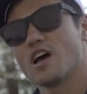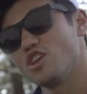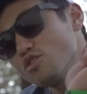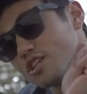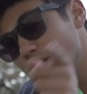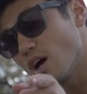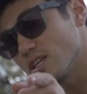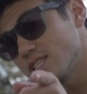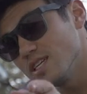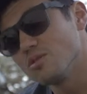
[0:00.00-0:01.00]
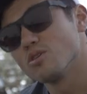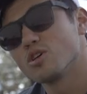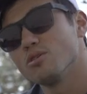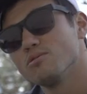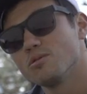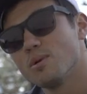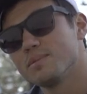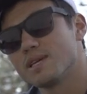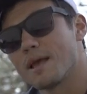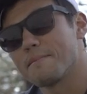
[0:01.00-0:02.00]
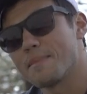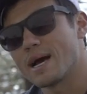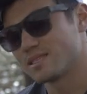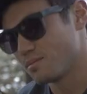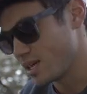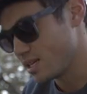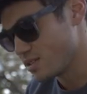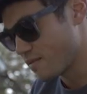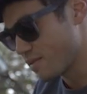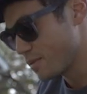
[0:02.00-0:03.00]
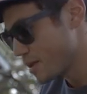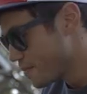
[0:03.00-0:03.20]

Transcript: not, you can uh, still go to their website and buy some things off them.